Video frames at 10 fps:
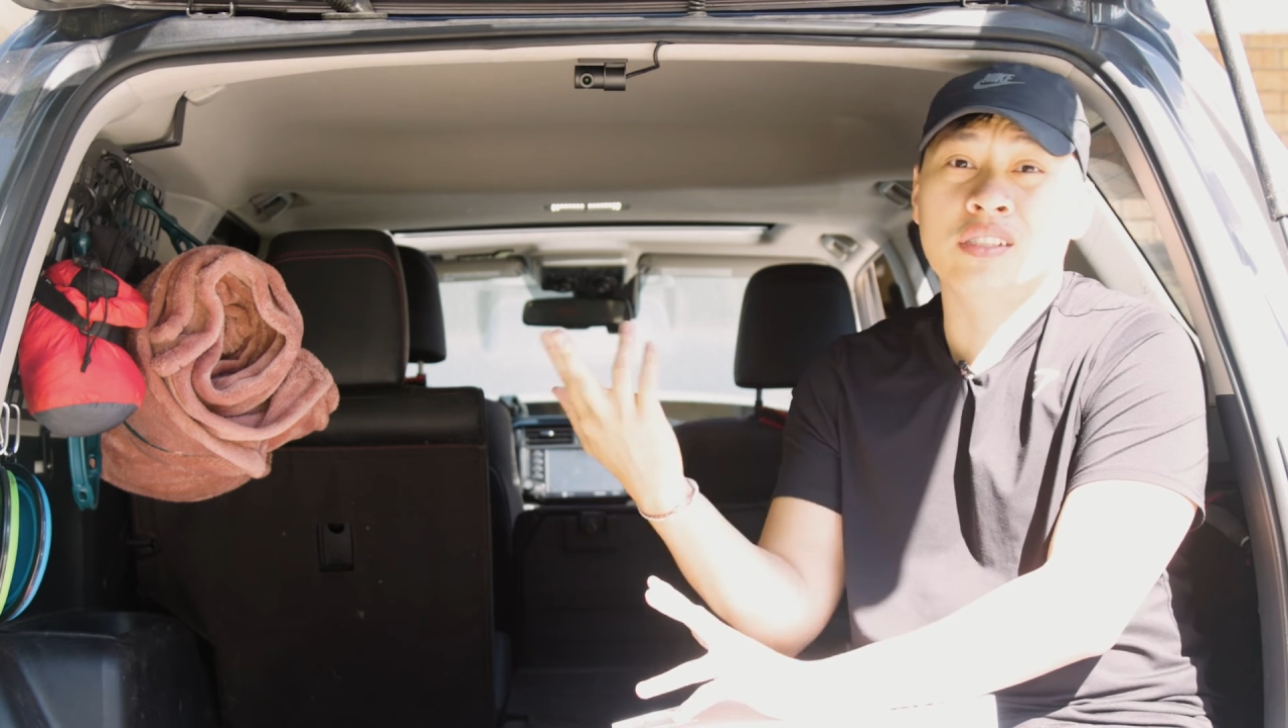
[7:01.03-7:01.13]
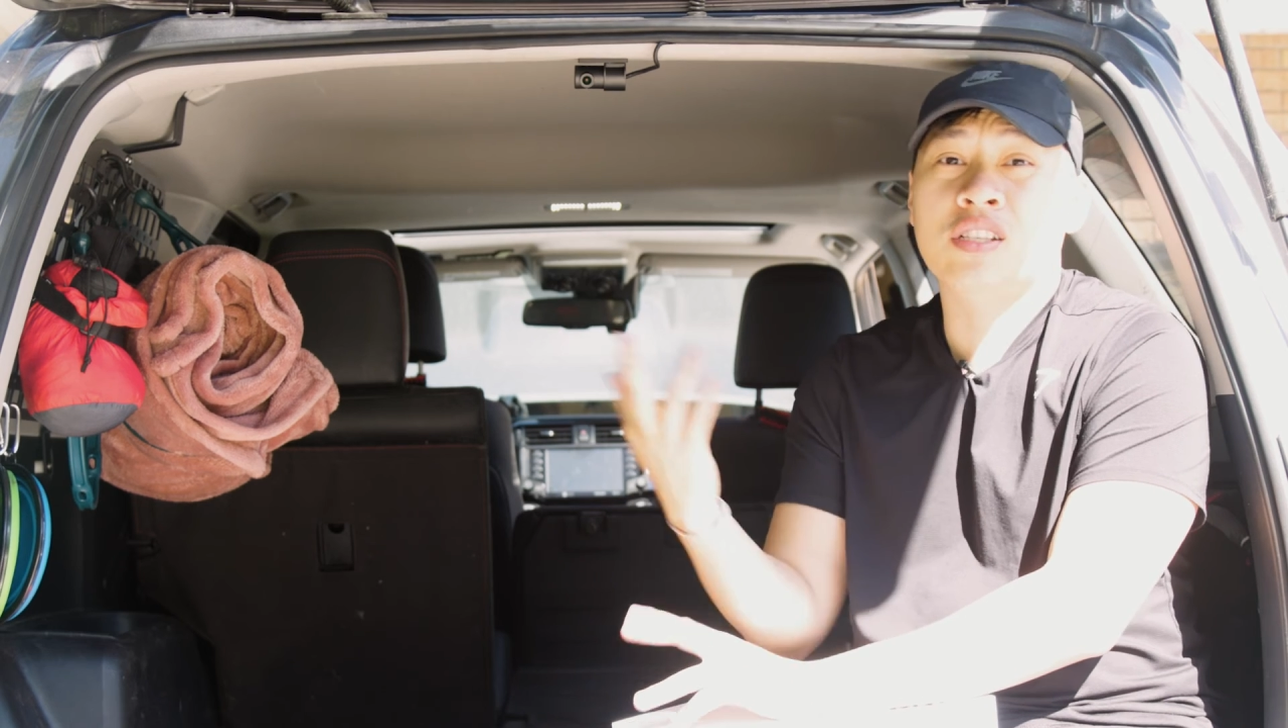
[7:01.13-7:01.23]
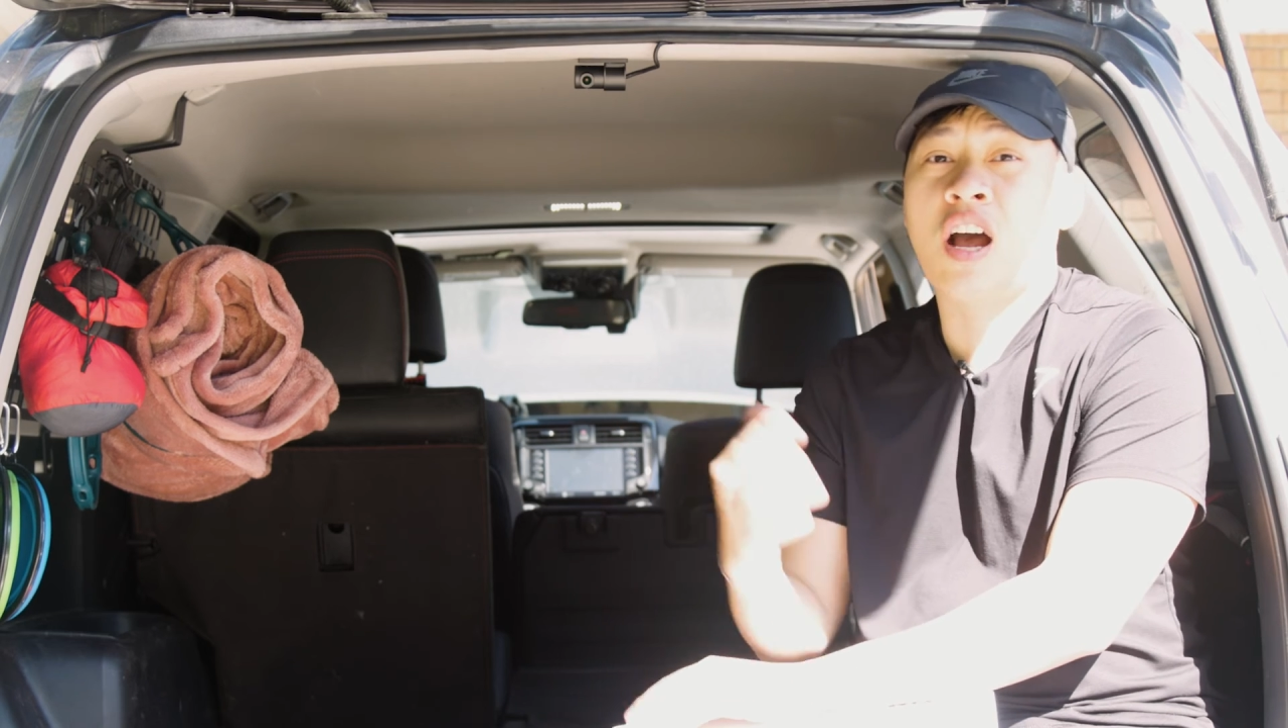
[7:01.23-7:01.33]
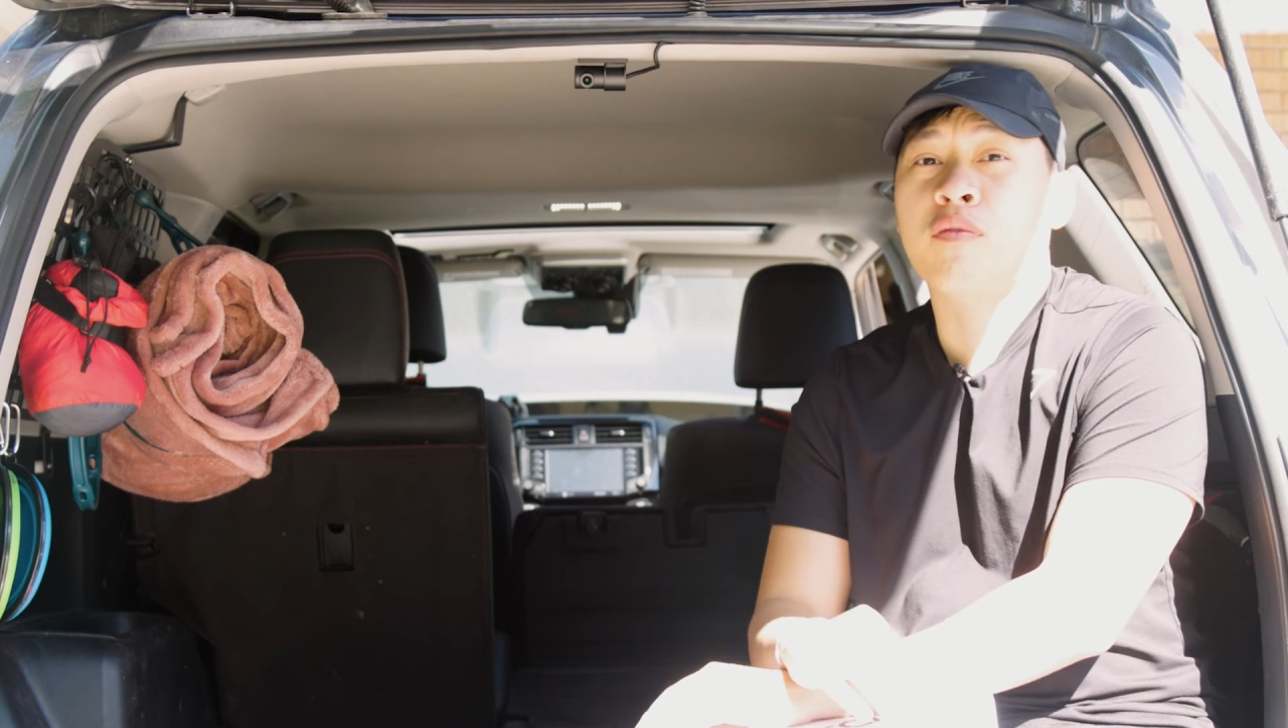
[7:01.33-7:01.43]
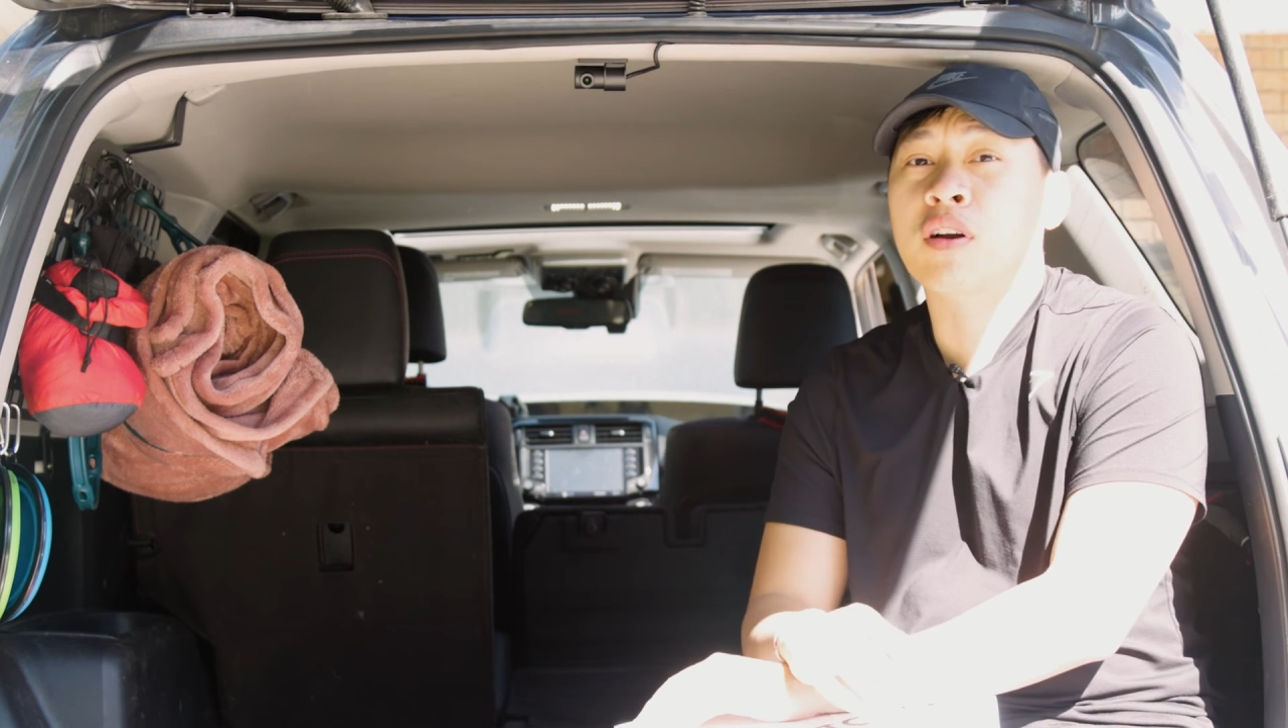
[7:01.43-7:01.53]

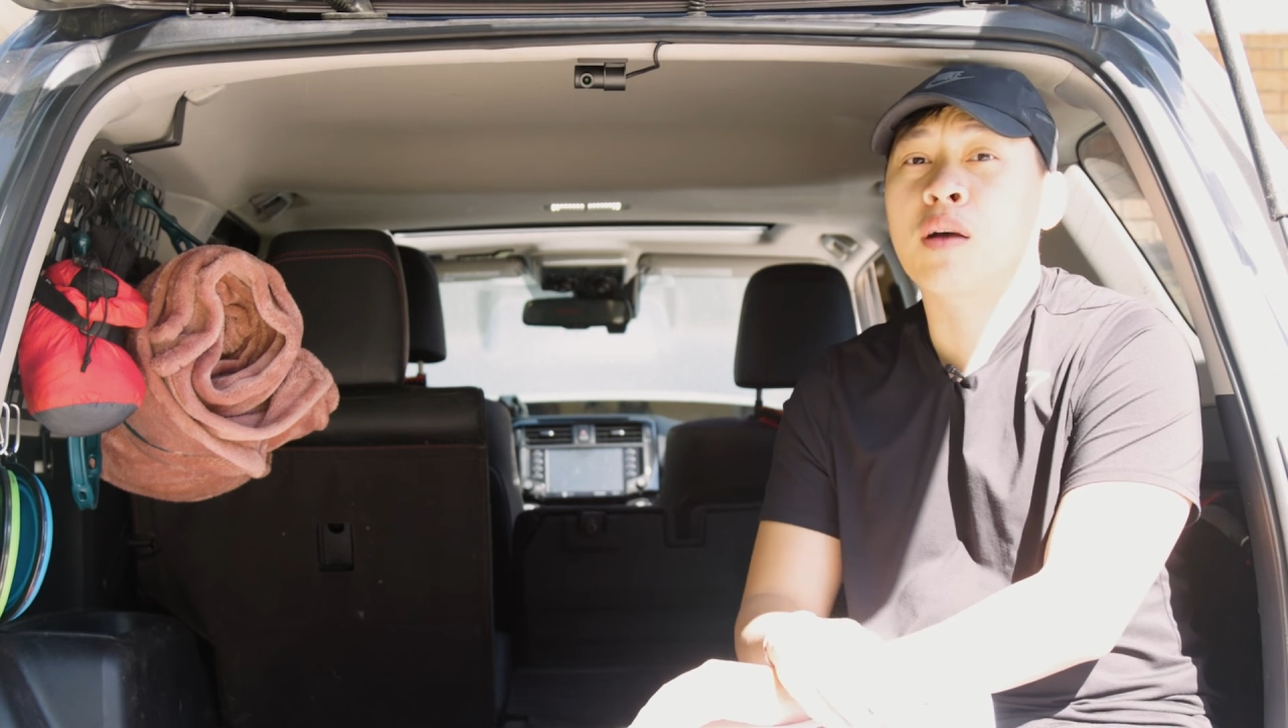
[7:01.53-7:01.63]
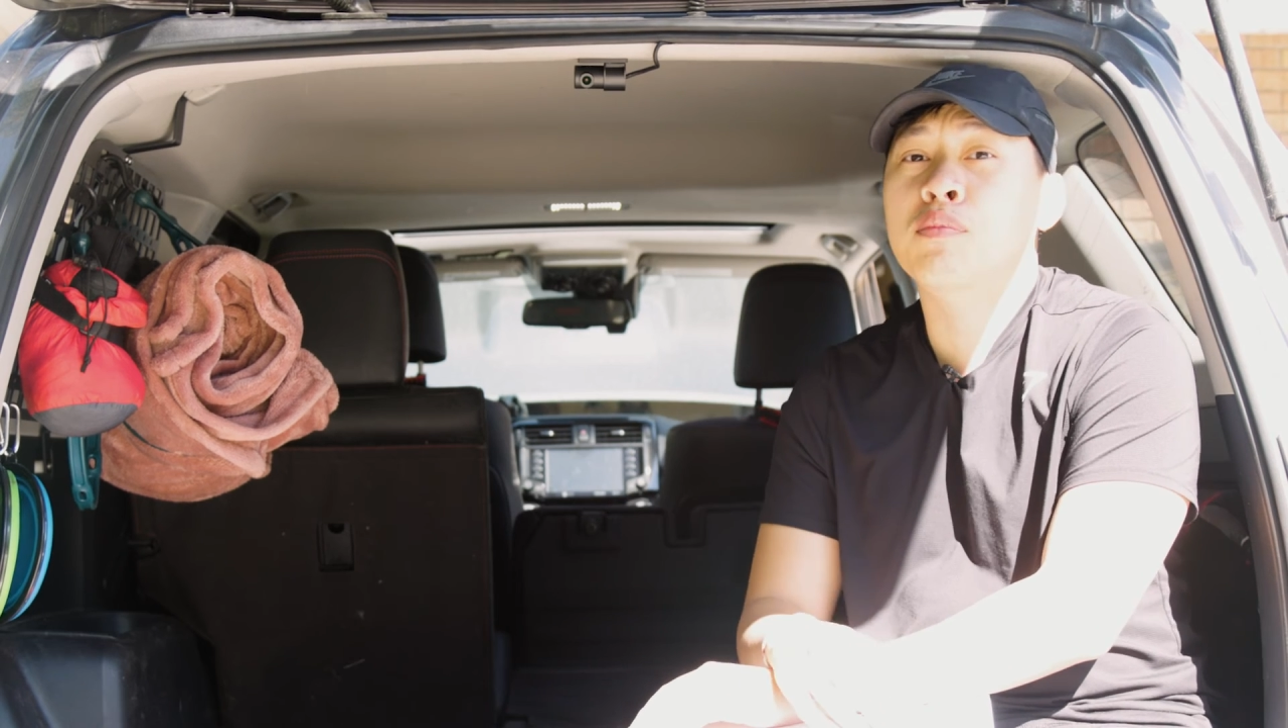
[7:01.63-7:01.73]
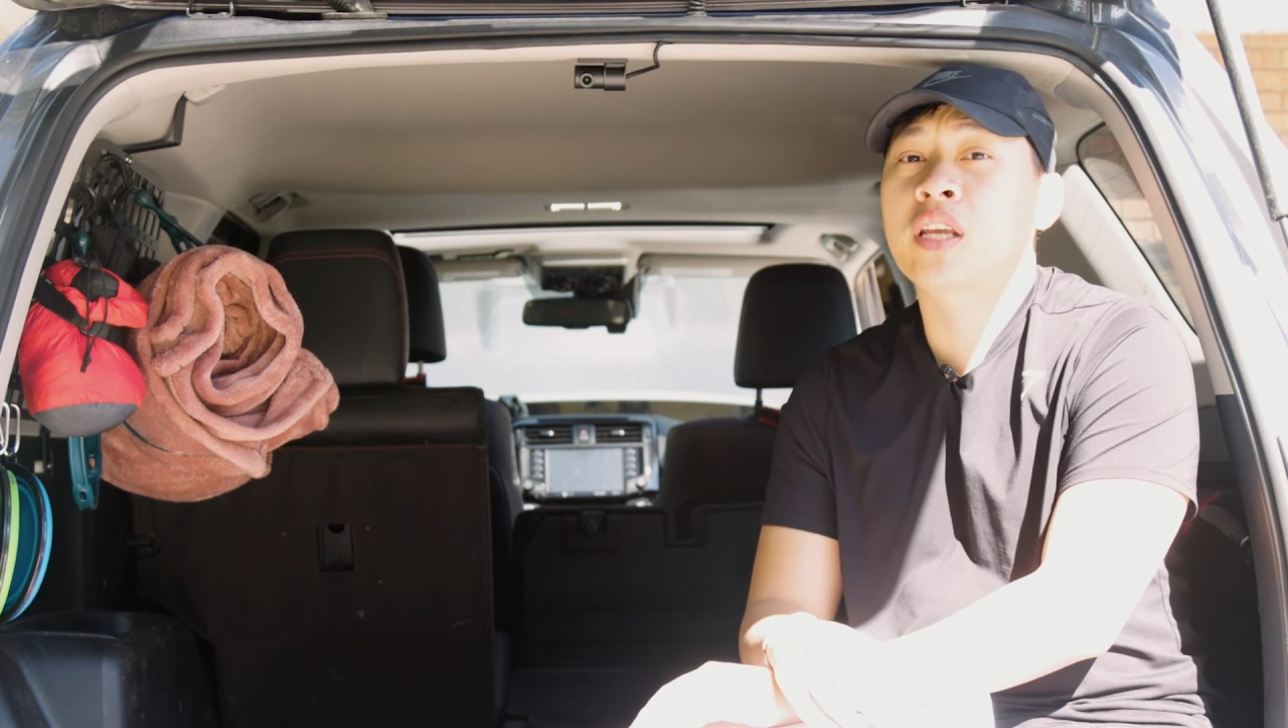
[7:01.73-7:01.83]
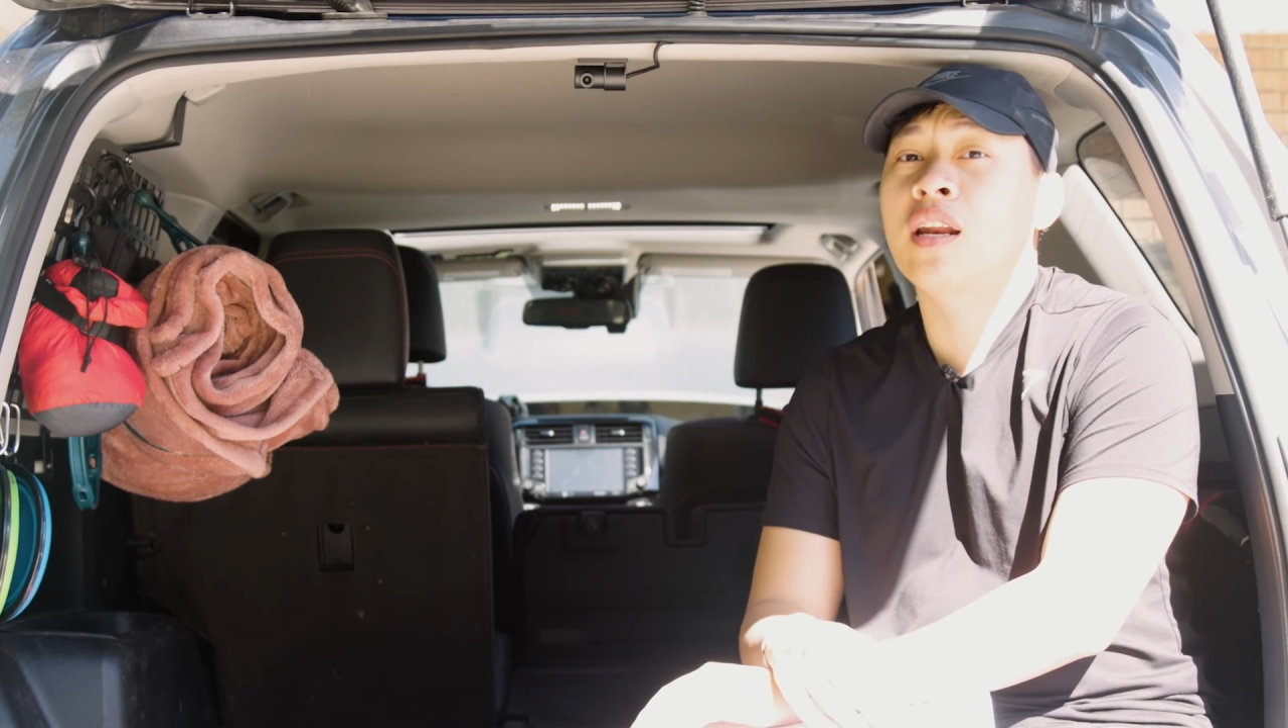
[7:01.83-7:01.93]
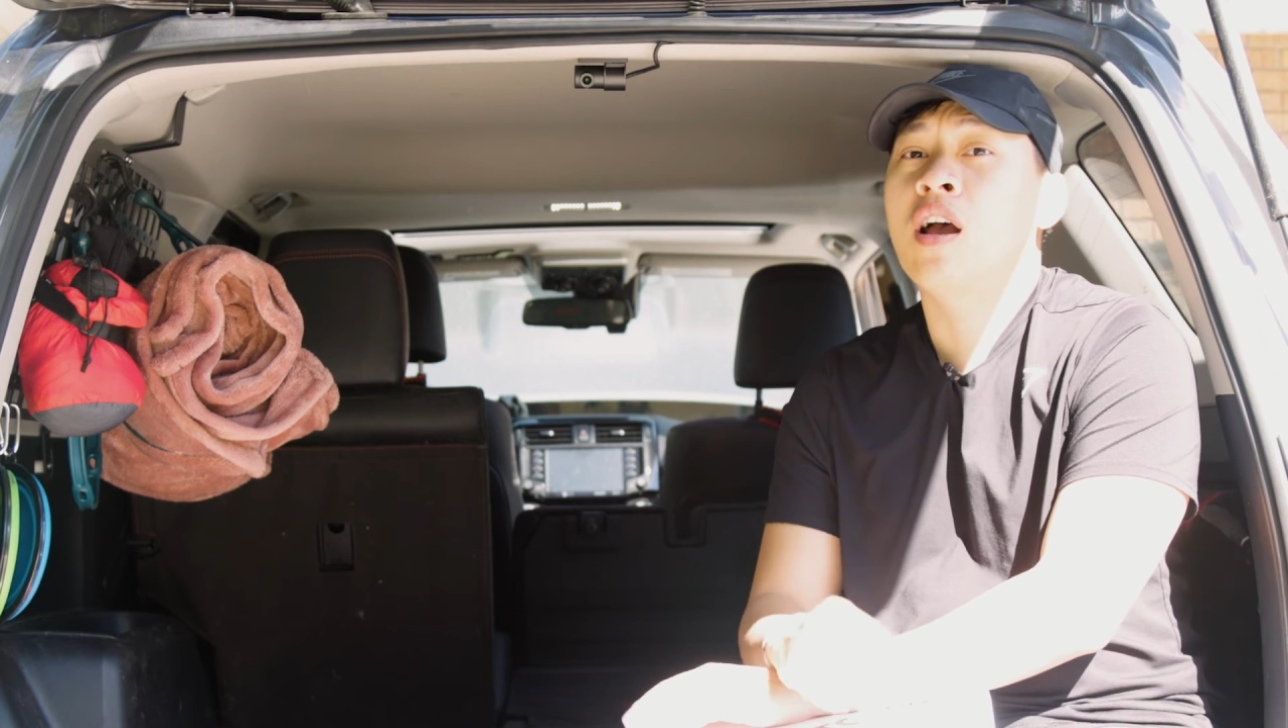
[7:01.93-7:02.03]
software
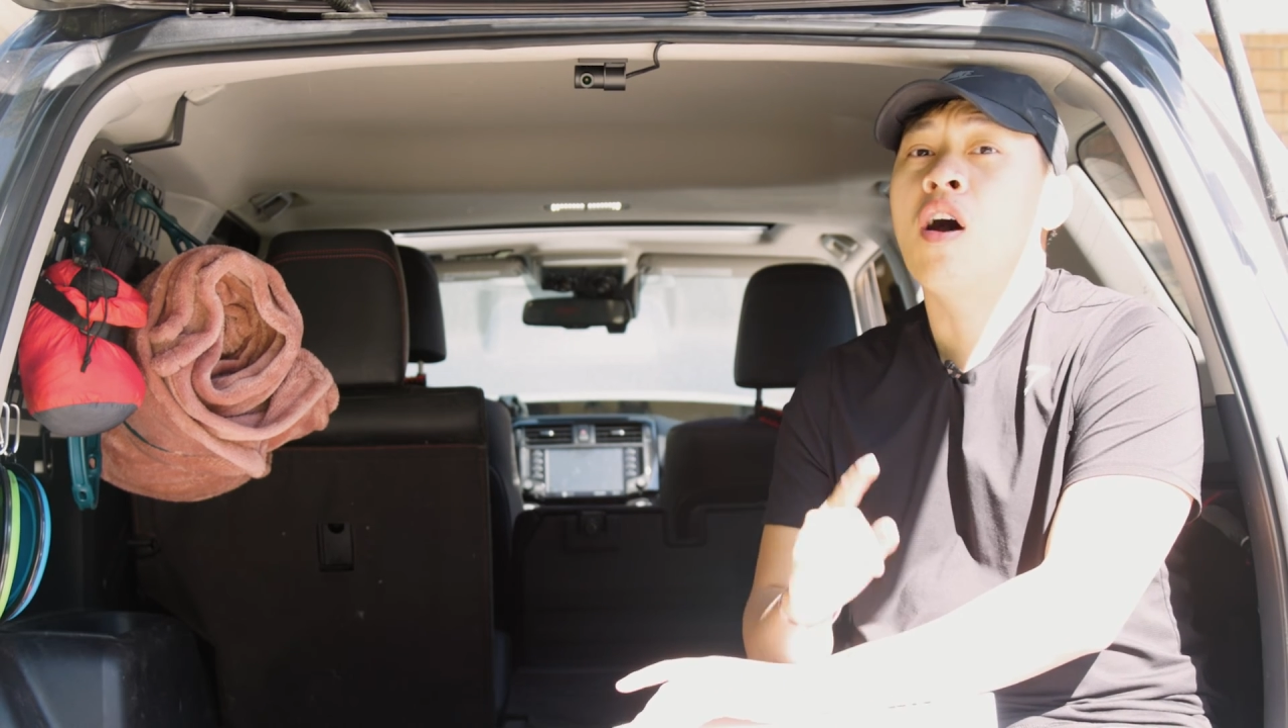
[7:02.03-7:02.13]
update.